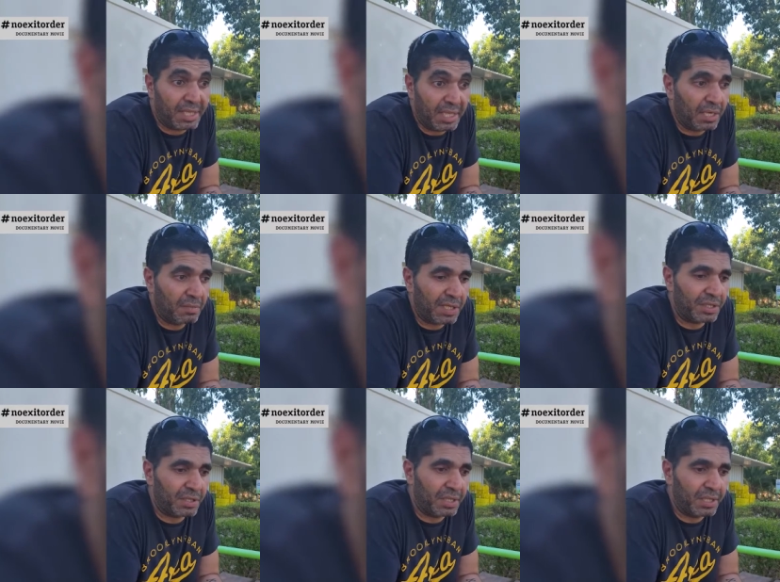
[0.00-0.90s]
single
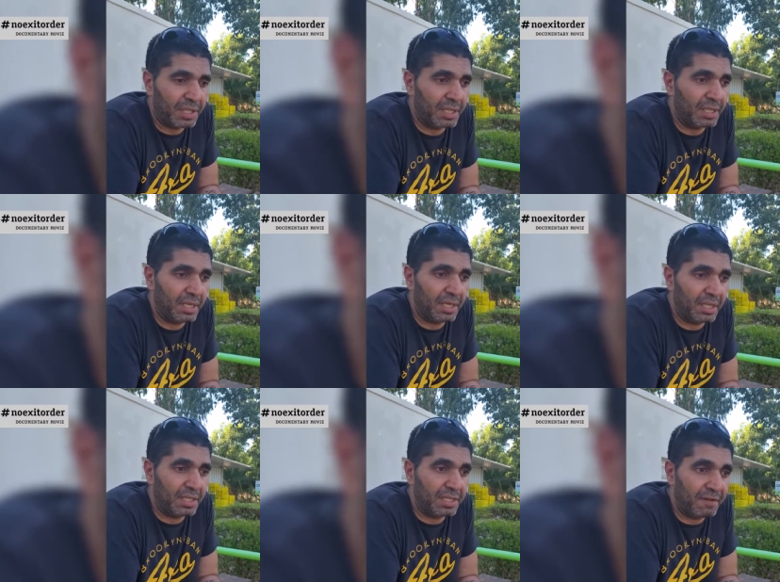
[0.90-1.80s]
mother,
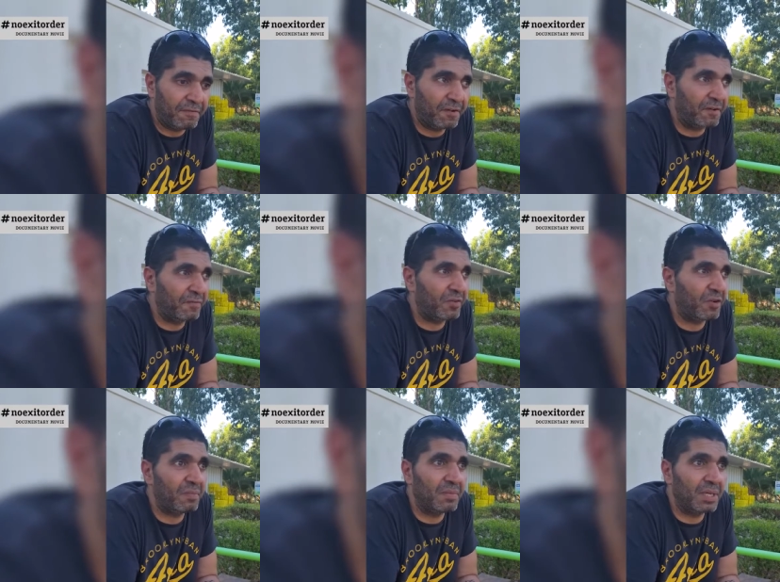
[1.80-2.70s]
suffer
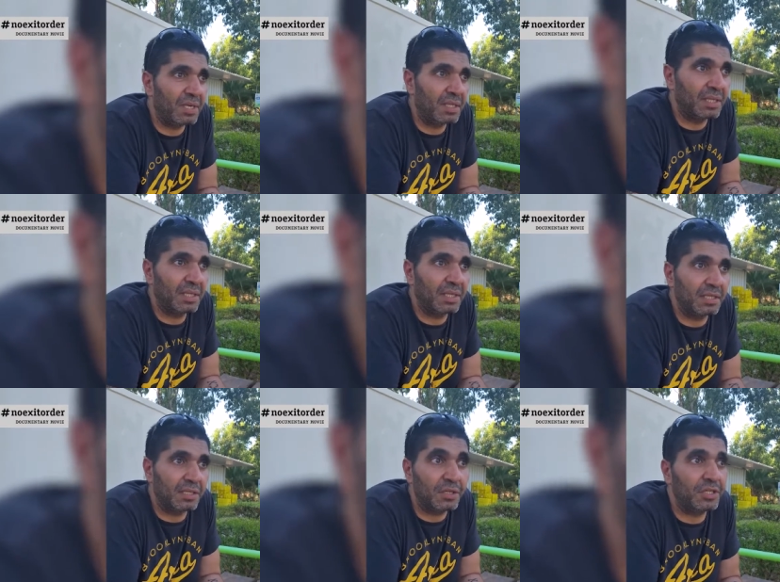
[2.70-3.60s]
from the
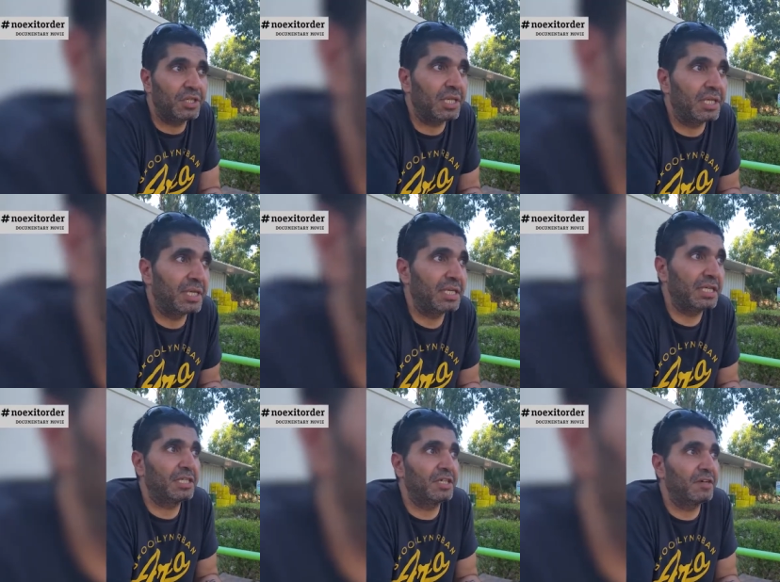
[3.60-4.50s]

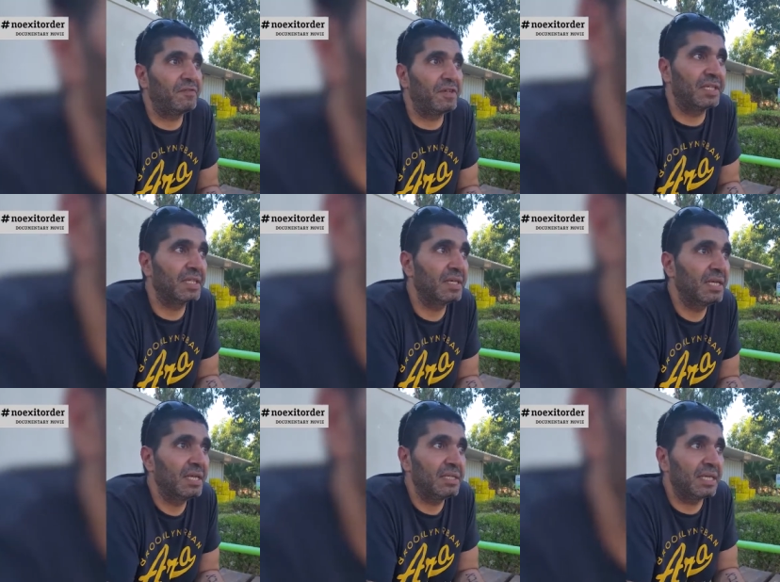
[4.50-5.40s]
social service
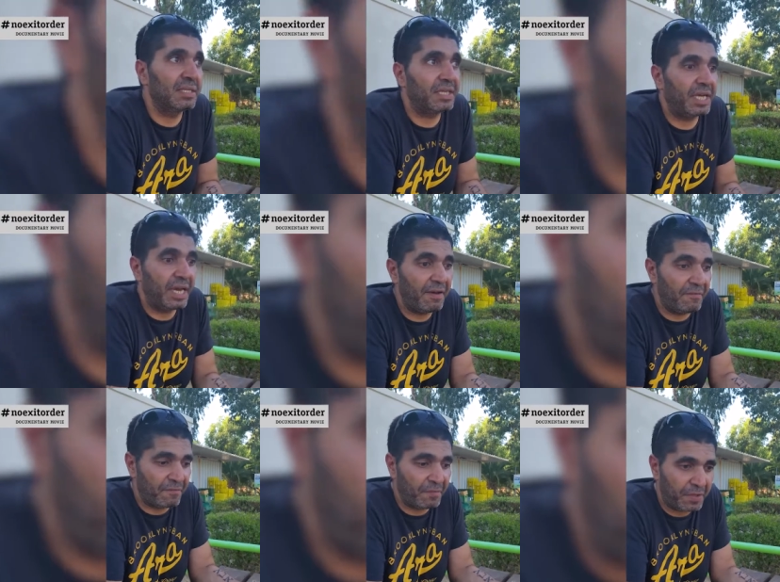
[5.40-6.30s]
that they have.
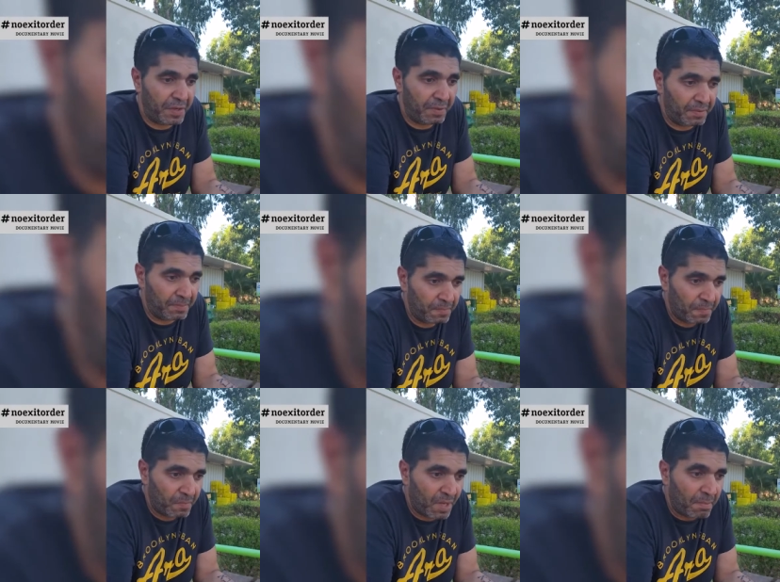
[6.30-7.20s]
The
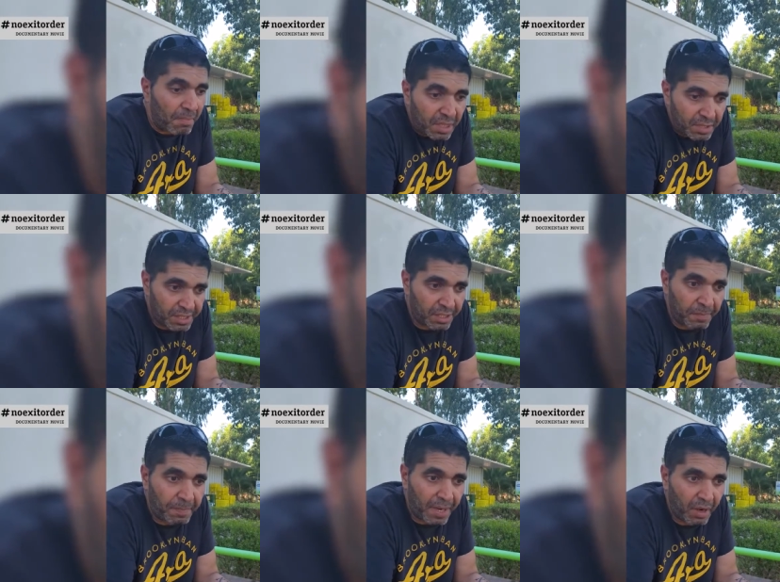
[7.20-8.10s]

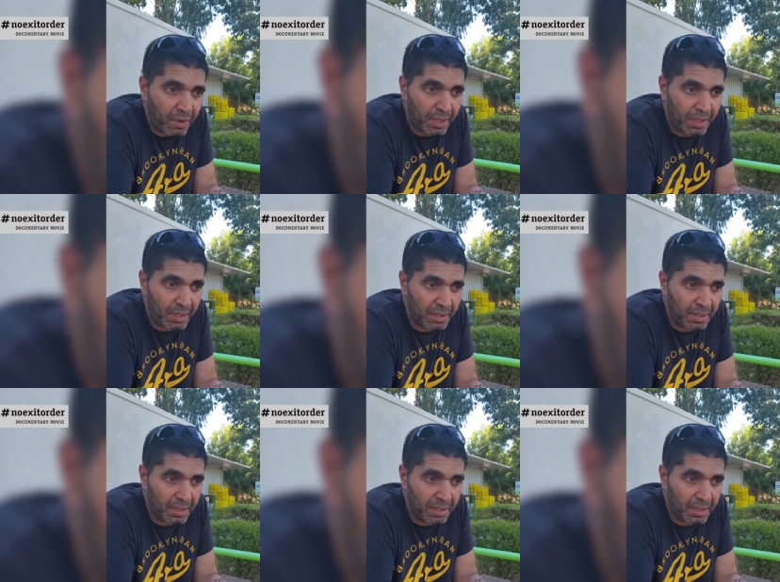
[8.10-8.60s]
monster power.